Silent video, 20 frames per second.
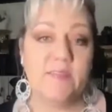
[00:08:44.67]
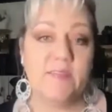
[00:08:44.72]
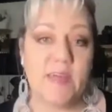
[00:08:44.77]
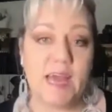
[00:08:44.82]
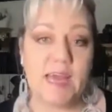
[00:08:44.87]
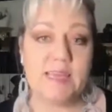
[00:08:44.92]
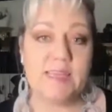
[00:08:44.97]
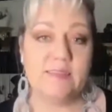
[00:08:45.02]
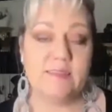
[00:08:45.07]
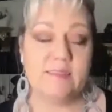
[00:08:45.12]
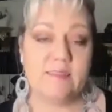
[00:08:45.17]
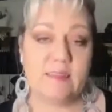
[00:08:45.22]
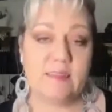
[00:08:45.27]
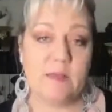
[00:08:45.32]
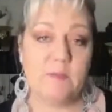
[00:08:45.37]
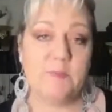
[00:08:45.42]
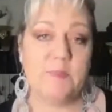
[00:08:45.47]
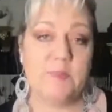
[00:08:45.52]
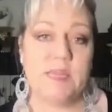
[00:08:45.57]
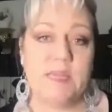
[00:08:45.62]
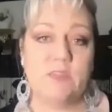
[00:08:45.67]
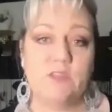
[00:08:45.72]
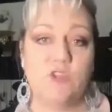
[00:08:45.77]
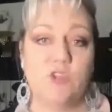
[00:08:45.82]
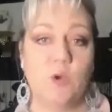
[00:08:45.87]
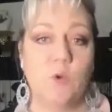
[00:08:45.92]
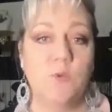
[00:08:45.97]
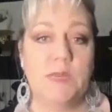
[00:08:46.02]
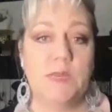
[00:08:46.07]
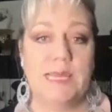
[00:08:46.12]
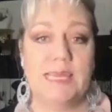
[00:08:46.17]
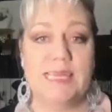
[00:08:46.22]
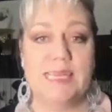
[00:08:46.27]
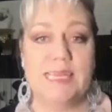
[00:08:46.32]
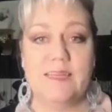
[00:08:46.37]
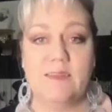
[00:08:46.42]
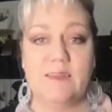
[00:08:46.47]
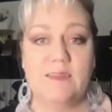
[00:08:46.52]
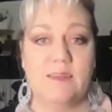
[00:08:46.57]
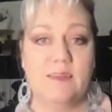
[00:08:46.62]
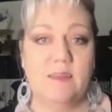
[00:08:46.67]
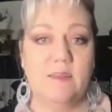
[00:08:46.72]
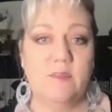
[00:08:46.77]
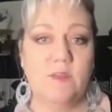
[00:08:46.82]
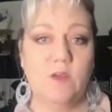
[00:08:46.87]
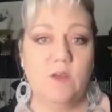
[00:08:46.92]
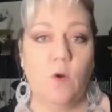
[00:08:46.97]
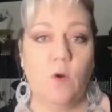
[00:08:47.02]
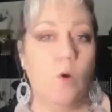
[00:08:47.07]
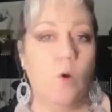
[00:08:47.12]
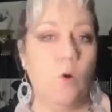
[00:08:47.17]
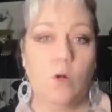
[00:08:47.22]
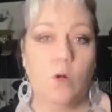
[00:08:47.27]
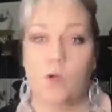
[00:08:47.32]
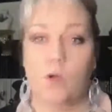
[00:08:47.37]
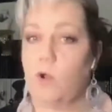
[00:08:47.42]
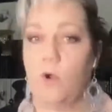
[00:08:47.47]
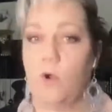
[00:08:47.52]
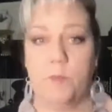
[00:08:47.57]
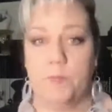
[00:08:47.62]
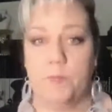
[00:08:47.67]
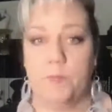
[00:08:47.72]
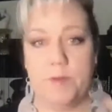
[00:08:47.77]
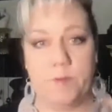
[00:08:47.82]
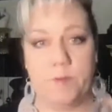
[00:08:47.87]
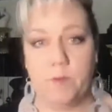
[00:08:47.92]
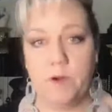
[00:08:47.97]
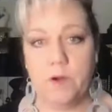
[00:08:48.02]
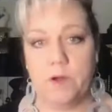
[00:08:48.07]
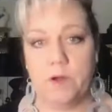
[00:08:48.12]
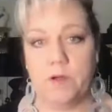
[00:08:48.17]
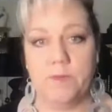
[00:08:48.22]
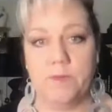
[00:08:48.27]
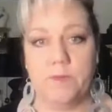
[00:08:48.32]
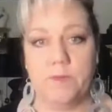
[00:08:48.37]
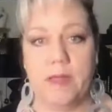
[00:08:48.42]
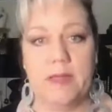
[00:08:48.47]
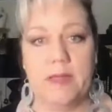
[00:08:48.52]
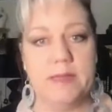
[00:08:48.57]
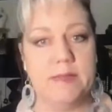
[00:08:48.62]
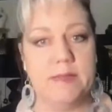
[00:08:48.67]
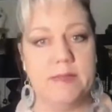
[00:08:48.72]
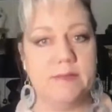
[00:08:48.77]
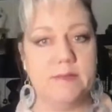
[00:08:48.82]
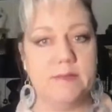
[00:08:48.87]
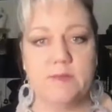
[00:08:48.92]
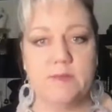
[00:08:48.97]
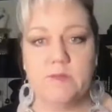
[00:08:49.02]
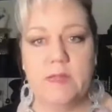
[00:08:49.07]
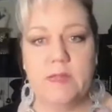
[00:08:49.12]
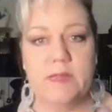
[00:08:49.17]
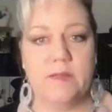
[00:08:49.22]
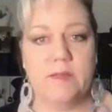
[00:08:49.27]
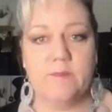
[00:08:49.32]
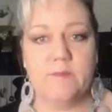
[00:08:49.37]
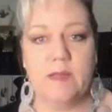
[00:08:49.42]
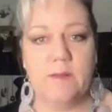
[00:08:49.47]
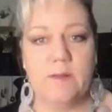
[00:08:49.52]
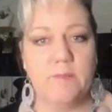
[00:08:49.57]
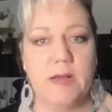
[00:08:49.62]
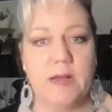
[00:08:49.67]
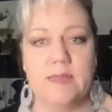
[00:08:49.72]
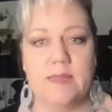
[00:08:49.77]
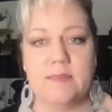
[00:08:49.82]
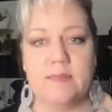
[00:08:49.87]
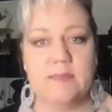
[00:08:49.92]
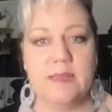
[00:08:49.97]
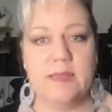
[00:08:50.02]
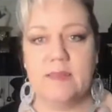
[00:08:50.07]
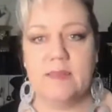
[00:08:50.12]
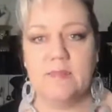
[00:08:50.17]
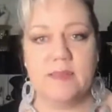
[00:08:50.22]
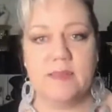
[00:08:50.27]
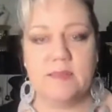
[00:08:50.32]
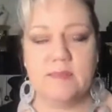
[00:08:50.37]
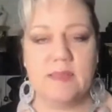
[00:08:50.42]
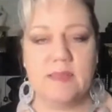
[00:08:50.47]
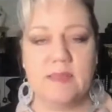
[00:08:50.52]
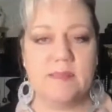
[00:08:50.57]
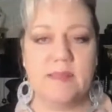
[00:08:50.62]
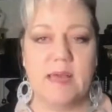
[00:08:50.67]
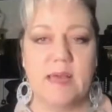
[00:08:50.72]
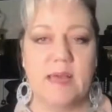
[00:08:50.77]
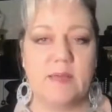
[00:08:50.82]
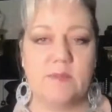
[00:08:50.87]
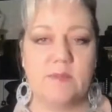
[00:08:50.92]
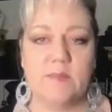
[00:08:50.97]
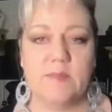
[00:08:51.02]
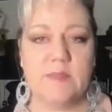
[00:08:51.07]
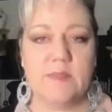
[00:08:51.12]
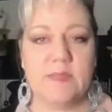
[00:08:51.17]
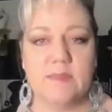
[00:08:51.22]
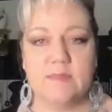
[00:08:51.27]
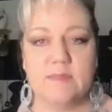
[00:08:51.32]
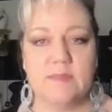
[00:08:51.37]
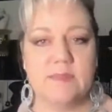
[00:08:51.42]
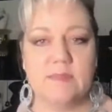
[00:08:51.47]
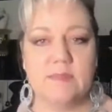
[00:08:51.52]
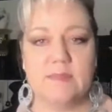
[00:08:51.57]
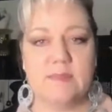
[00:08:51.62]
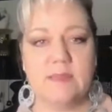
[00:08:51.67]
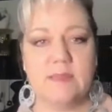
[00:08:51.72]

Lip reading: that is something so needed in the whole corporate world, right? The training around mindset and things like that, because it's